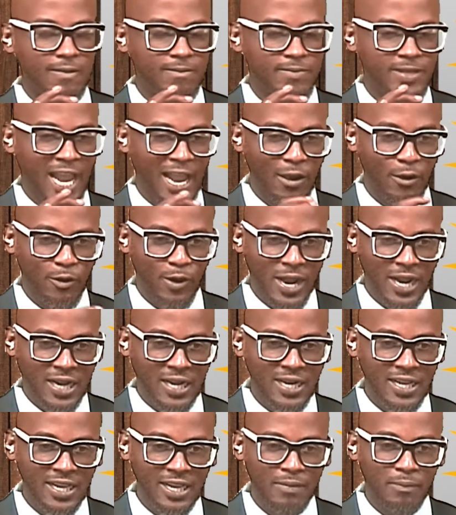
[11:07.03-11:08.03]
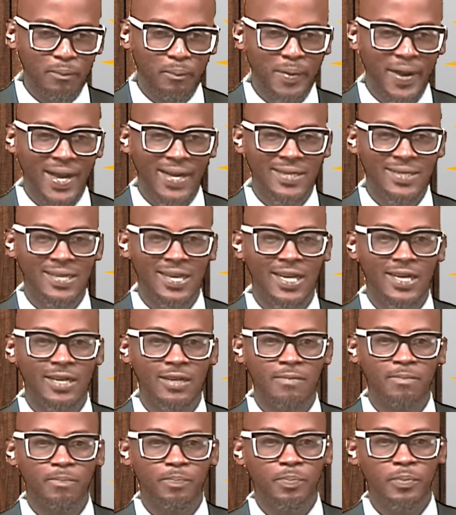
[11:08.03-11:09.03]
directly impacted,
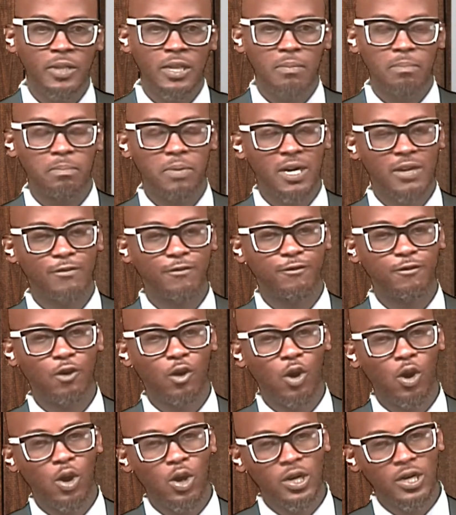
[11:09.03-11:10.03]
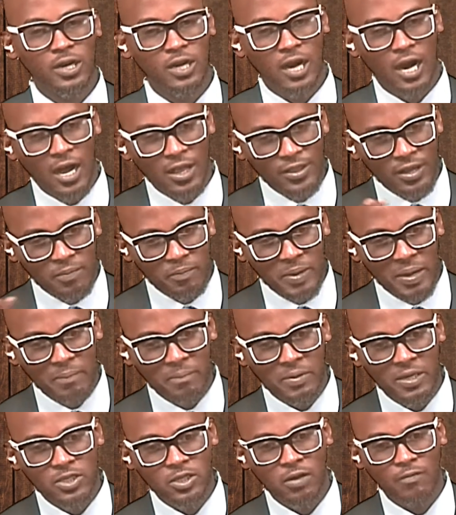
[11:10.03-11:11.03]
but for other
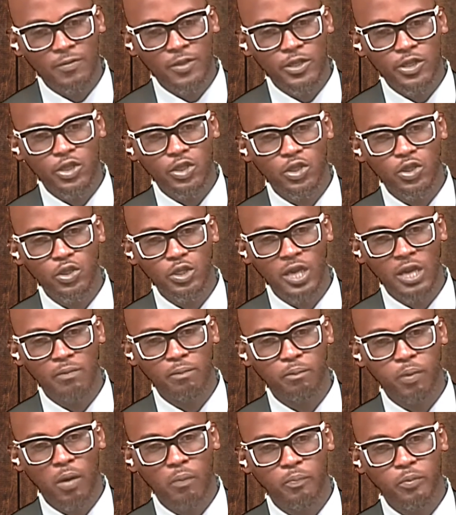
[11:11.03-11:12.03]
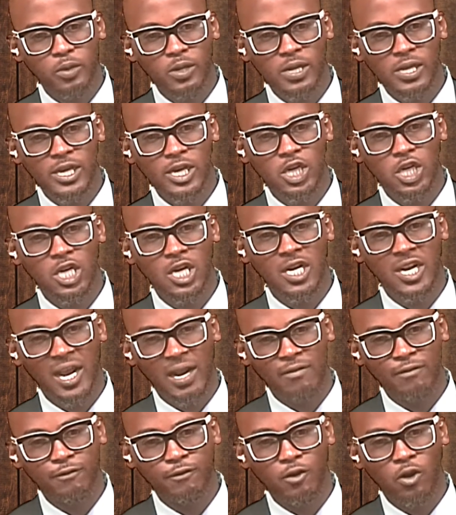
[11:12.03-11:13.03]
members of the student population
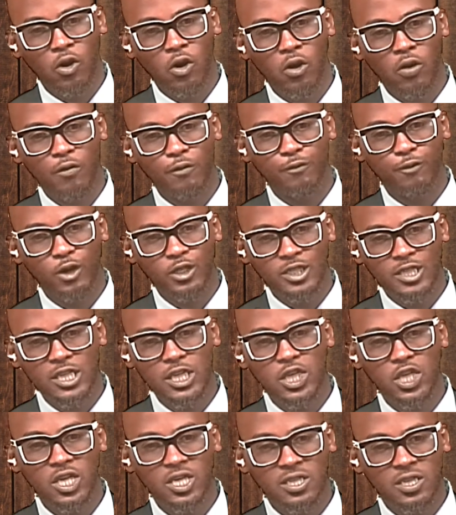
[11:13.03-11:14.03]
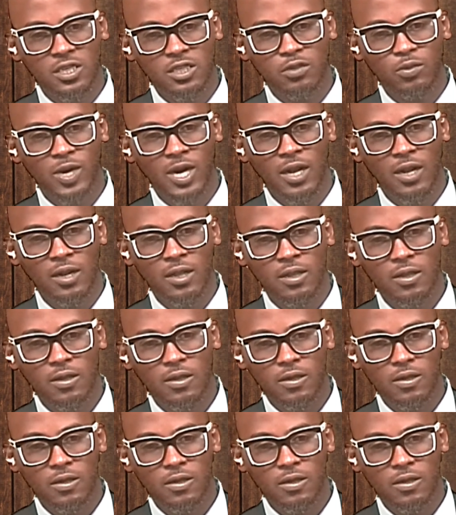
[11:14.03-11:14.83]
and for teachers as well?